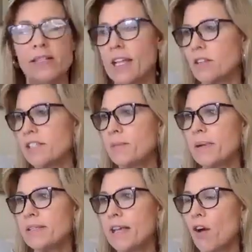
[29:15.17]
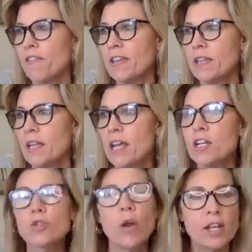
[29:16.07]
I could see myself in
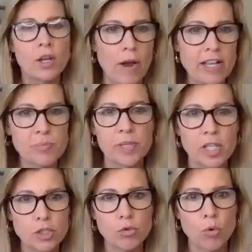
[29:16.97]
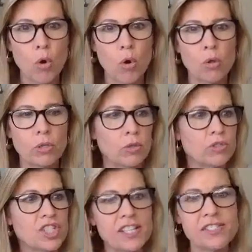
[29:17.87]
trying to grasp and control or
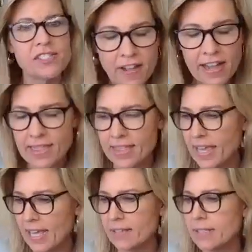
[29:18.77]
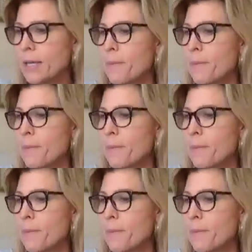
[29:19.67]
justify things.